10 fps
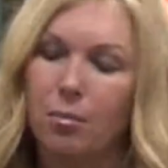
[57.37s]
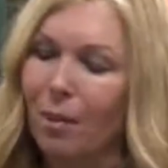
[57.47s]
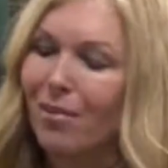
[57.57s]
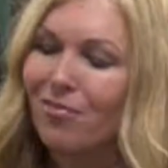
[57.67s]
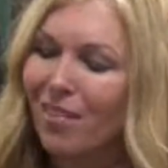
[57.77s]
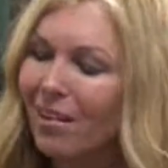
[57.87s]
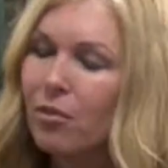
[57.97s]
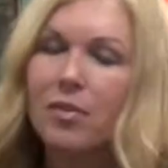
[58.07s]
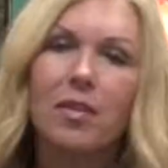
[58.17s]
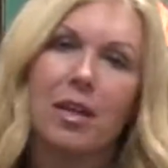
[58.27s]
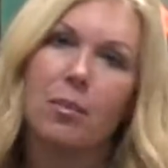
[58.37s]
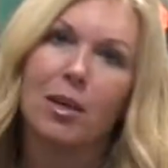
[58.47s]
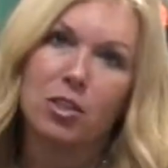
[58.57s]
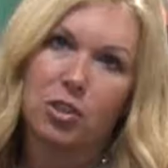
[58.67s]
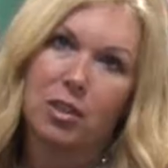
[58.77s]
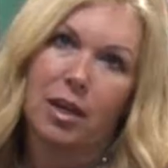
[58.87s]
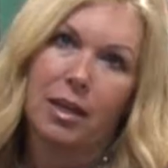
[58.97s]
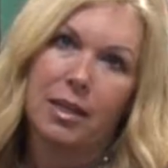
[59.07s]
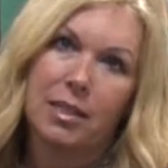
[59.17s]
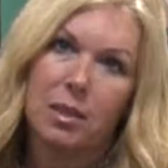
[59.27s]
My favorite thing about
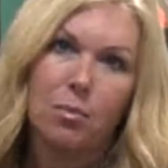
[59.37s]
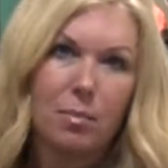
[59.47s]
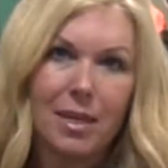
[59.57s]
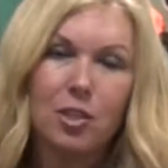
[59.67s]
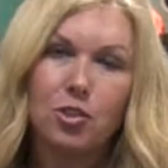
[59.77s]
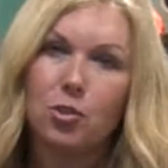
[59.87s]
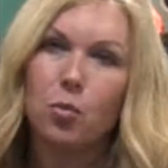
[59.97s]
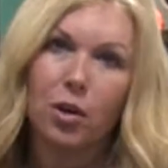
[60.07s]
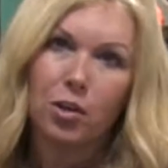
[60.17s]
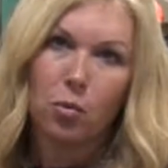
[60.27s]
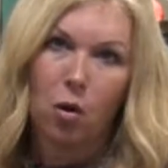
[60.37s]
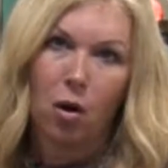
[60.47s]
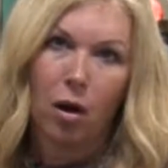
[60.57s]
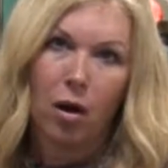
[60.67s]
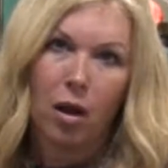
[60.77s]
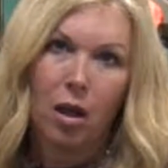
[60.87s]
shungite is it meets you where you are.